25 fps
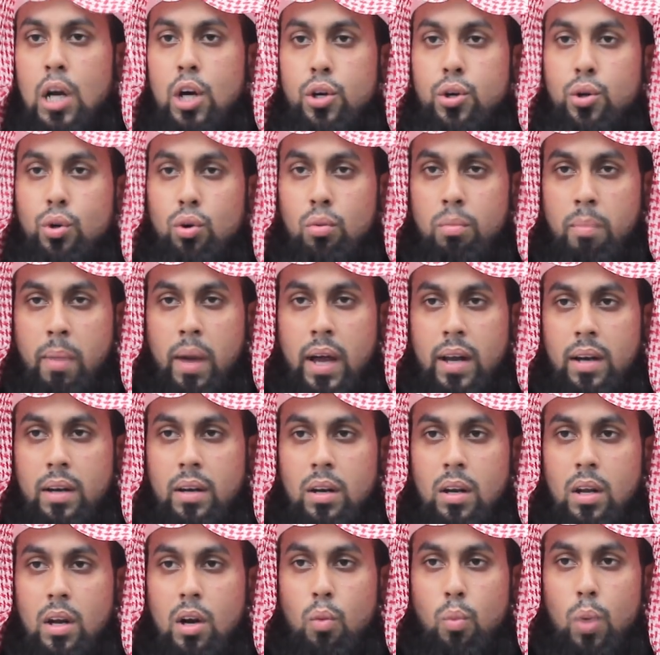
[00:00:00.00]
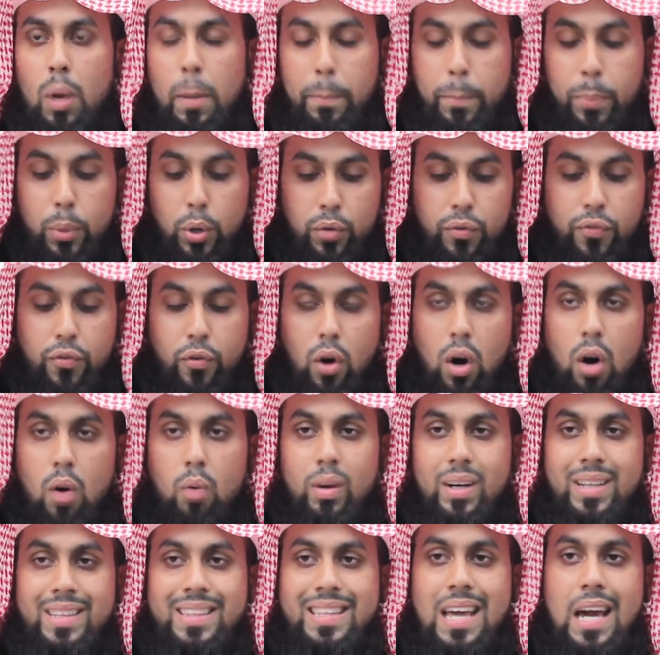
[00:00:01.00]
Two men will put
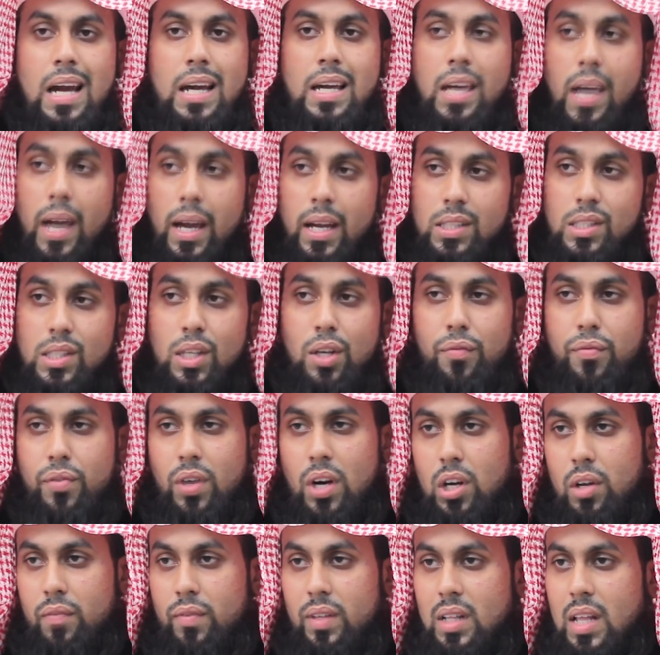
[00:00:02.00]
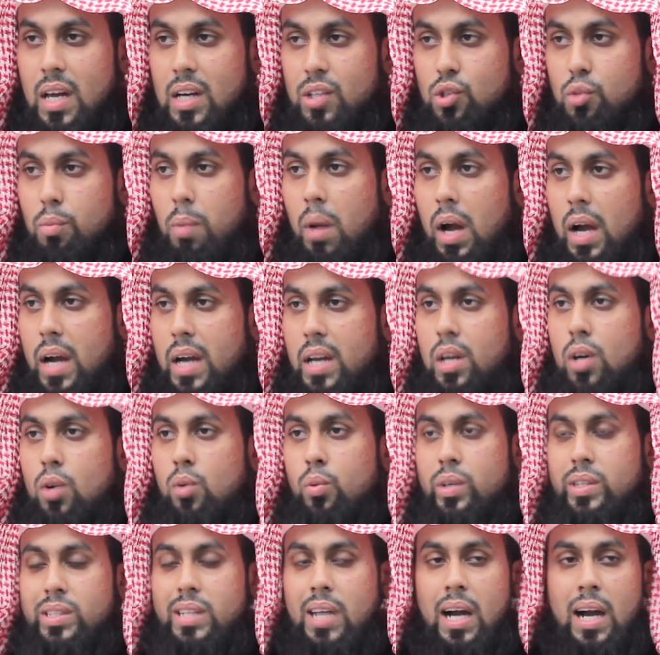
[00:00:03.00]
forward their case in front of Allah subhanahu
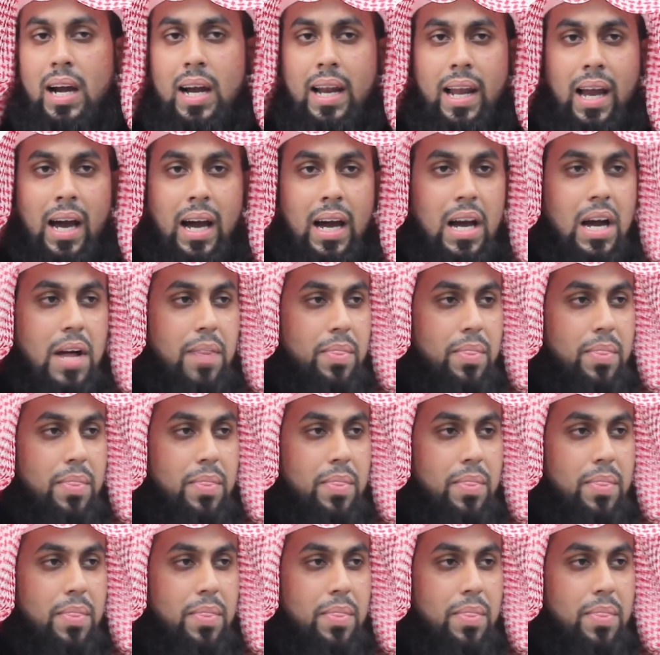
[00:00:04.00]
wa ta'ala.